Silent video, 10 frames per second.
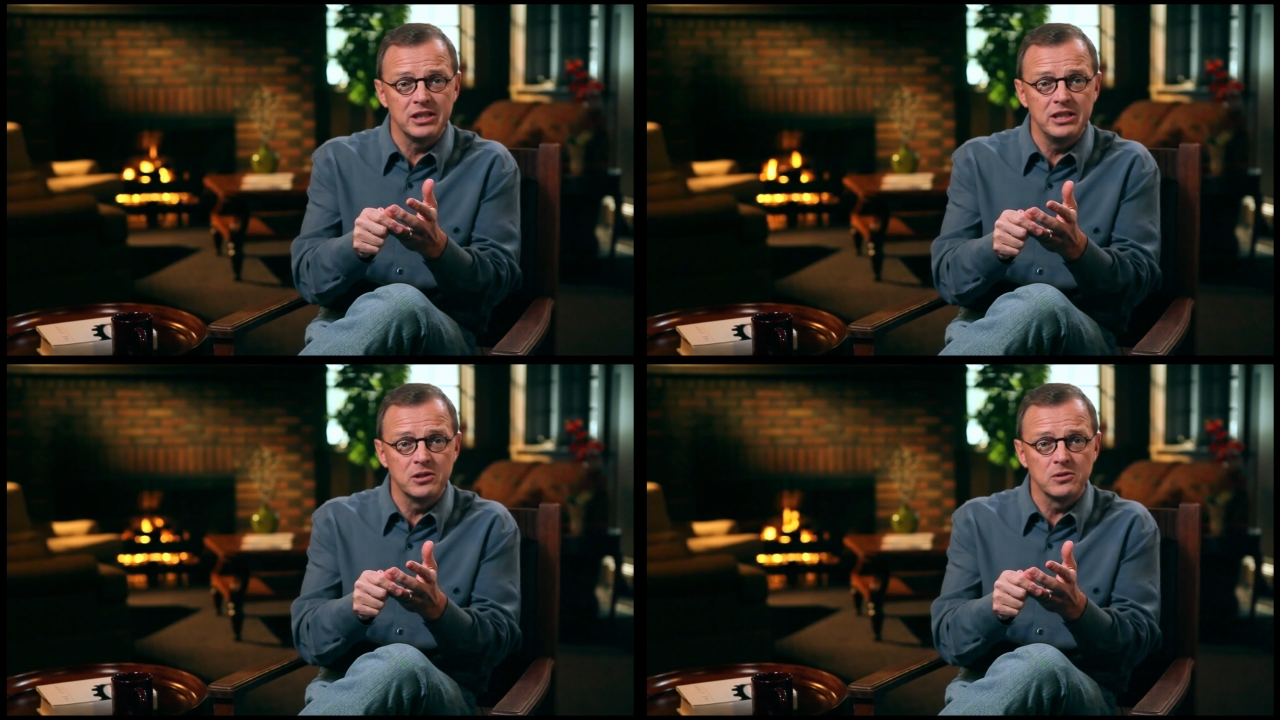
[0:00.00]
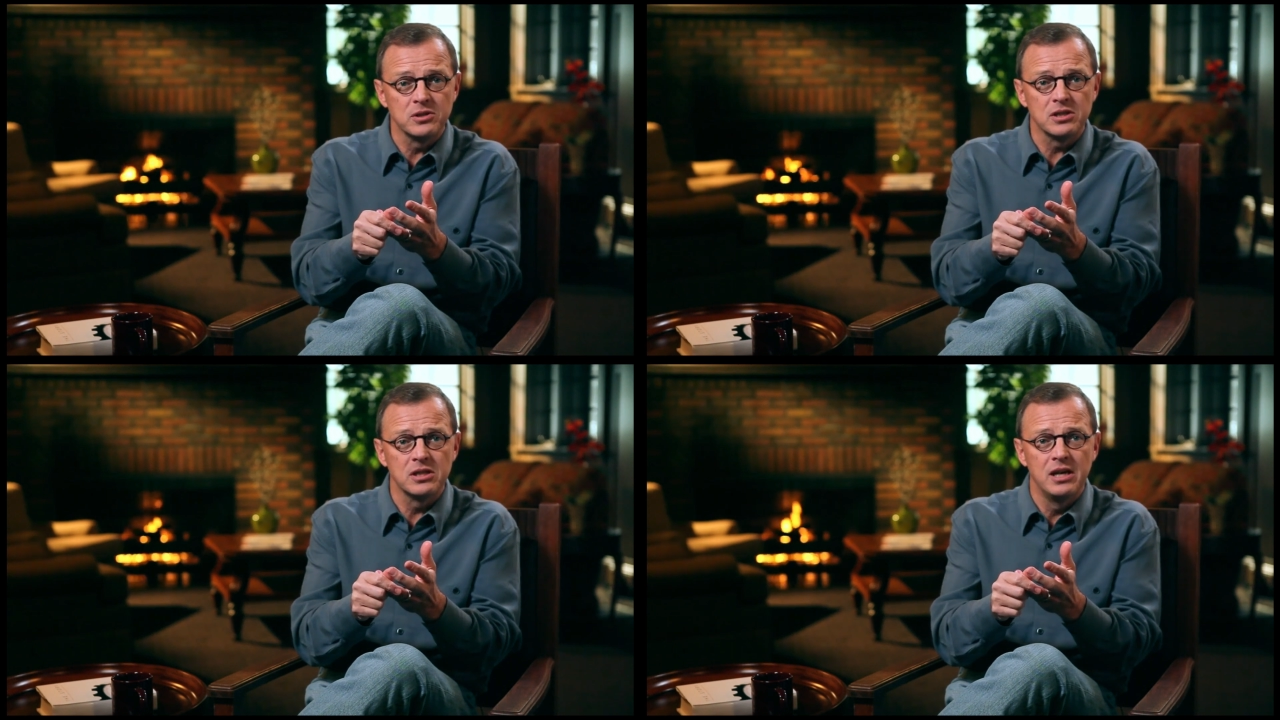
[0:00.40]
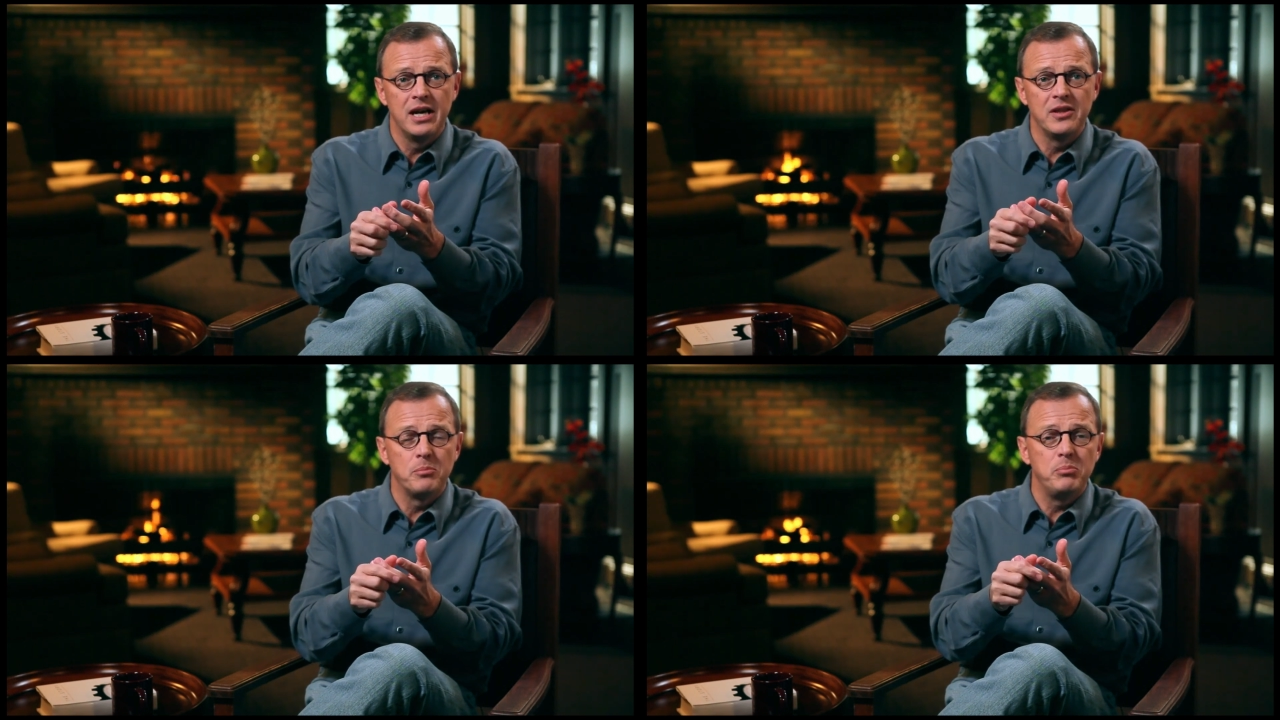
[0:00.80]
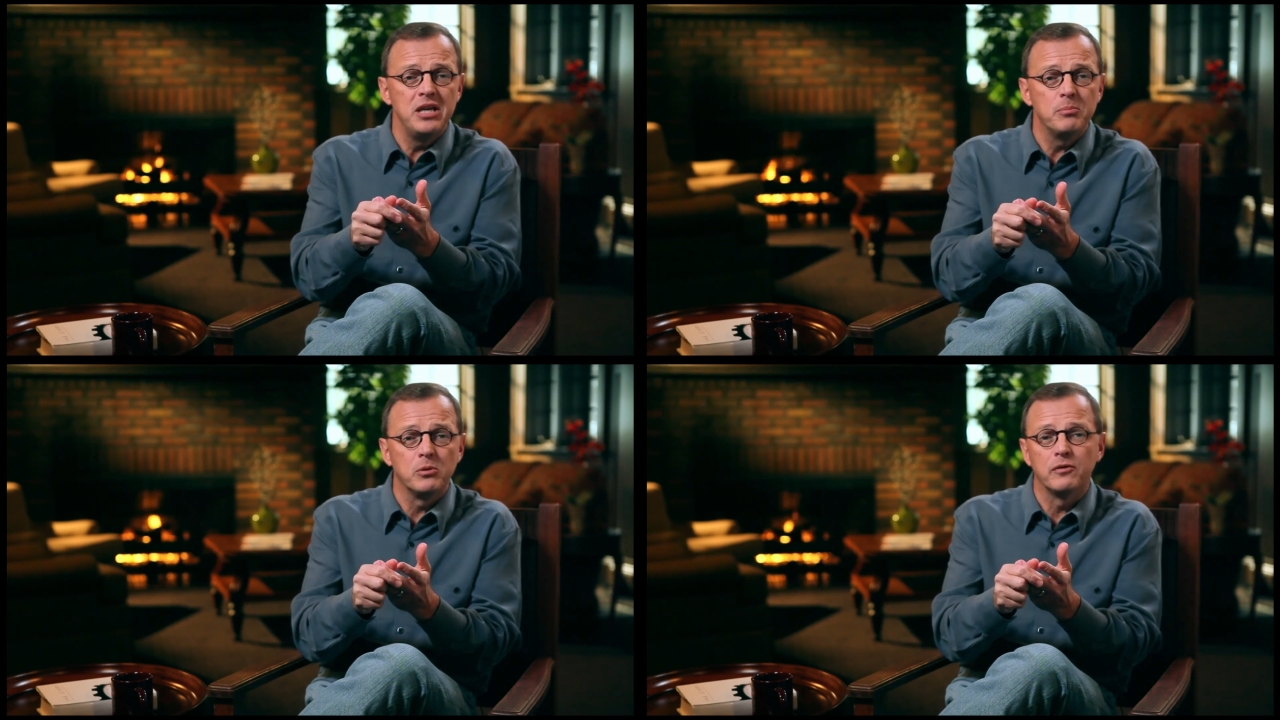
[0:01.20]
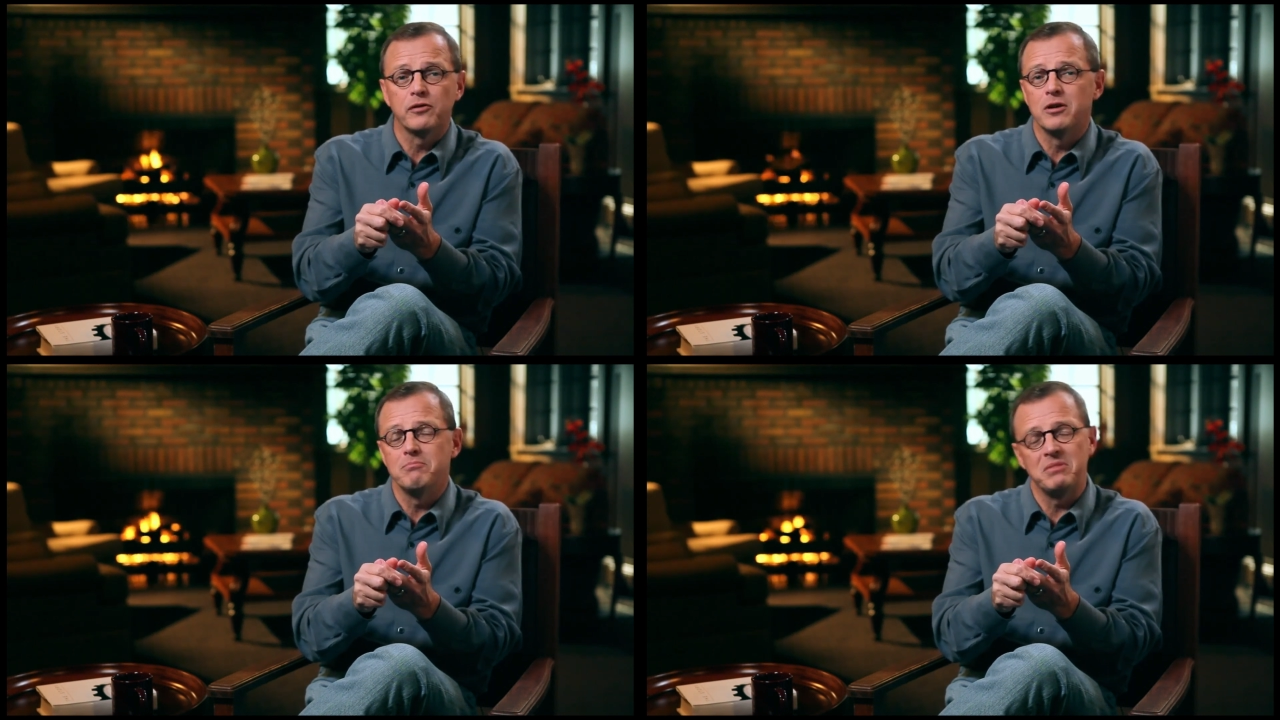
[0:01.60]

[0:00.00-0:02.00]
leaders, and the people from